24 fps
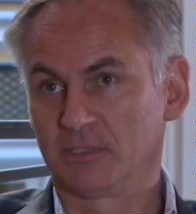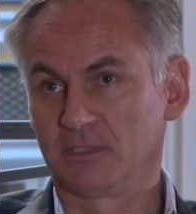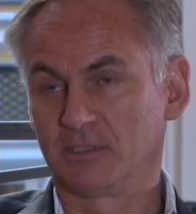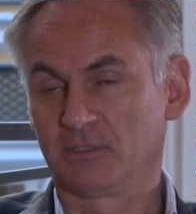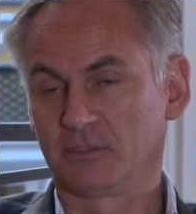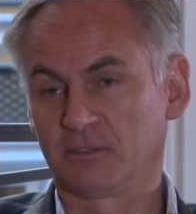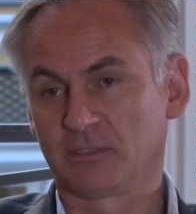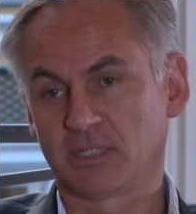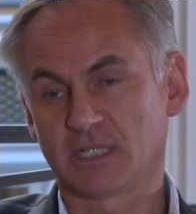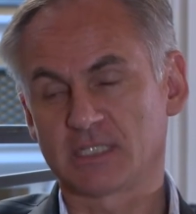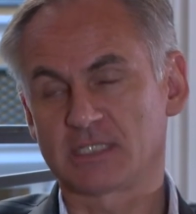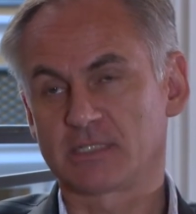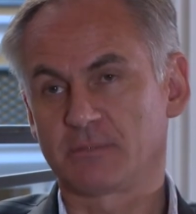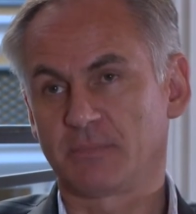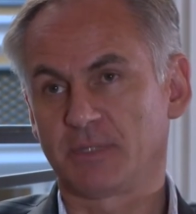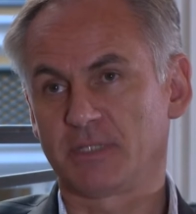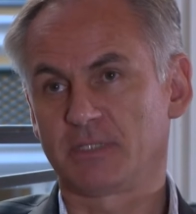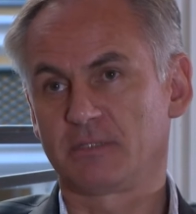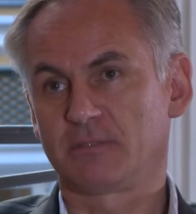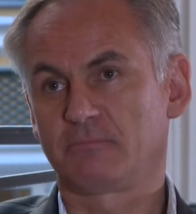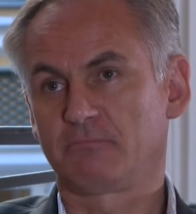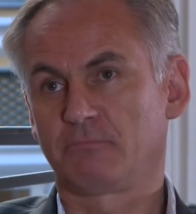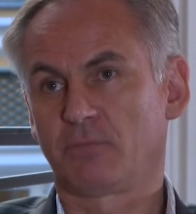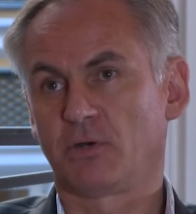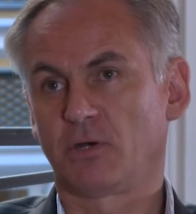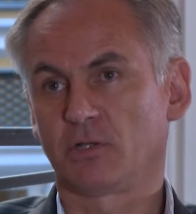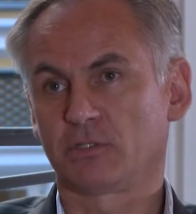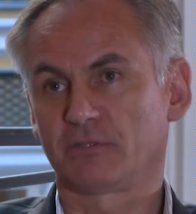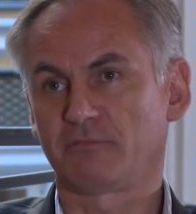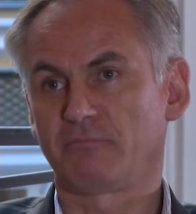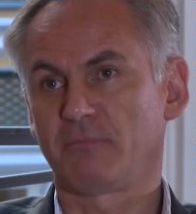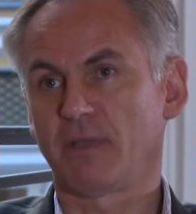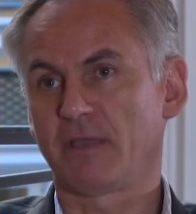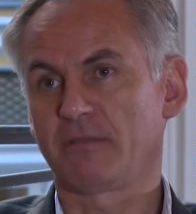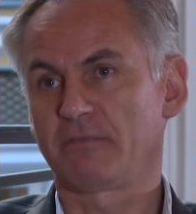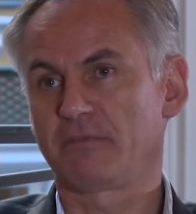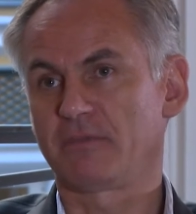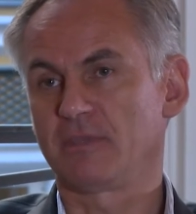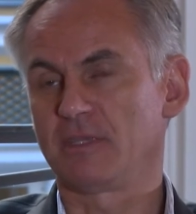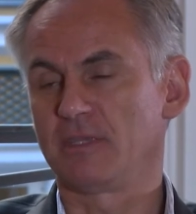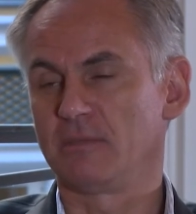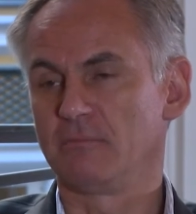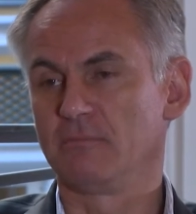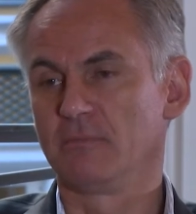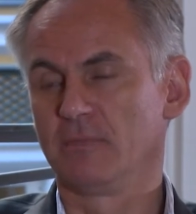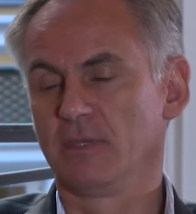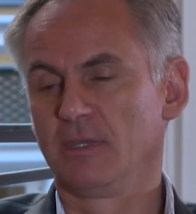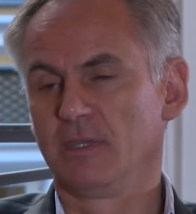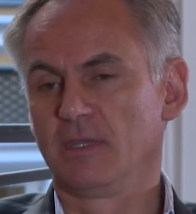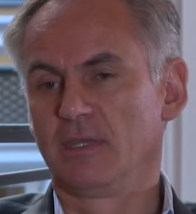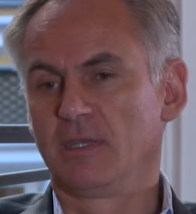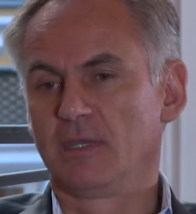That's a bit part of my theme.